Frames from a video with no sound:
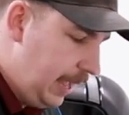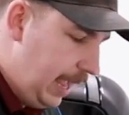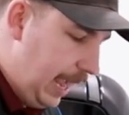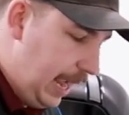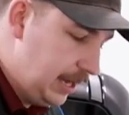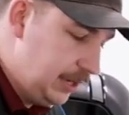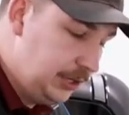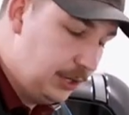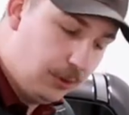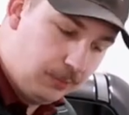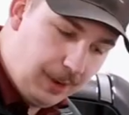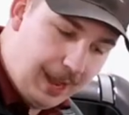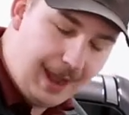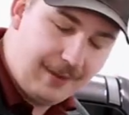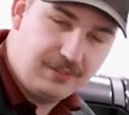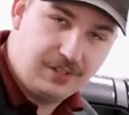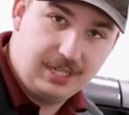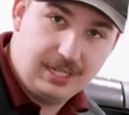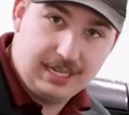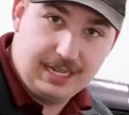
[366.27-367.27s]
and you don't
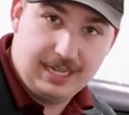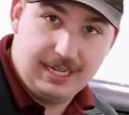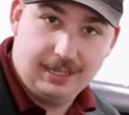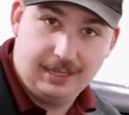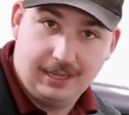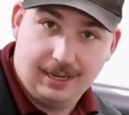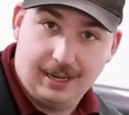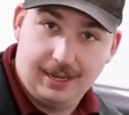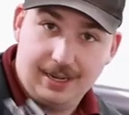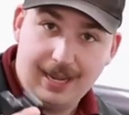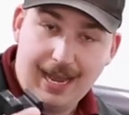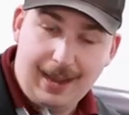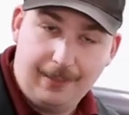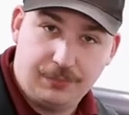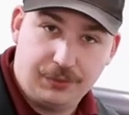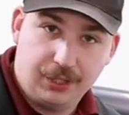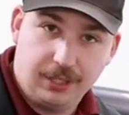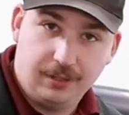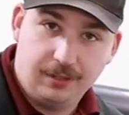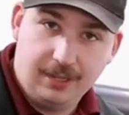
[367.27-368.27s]
have to need an
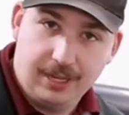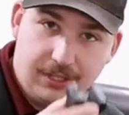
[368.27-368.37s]
adapter.